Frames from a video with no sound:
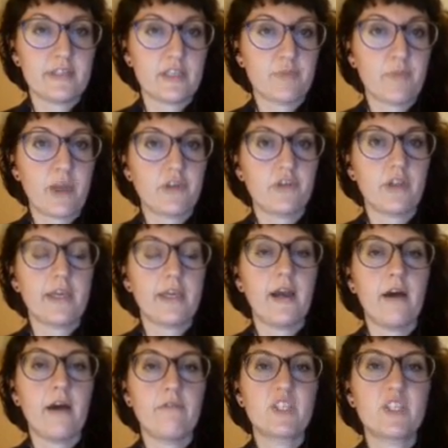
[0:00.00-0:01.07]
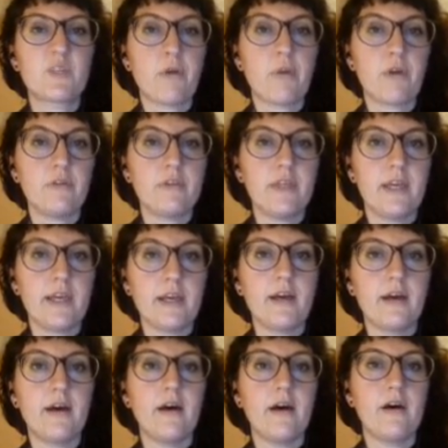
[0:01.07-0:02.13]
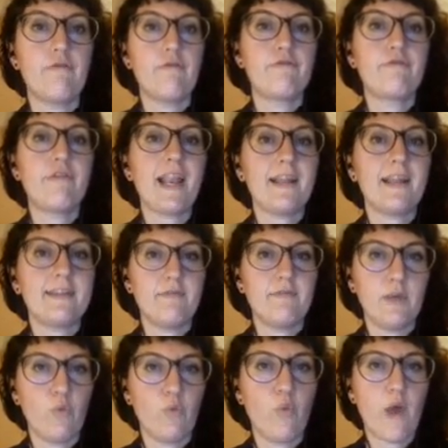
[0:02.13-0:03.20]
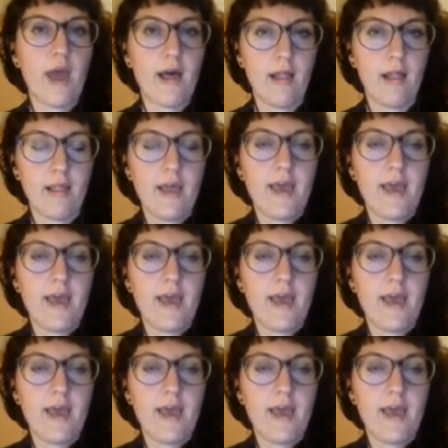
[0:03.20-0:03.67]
especially are responding relatively well,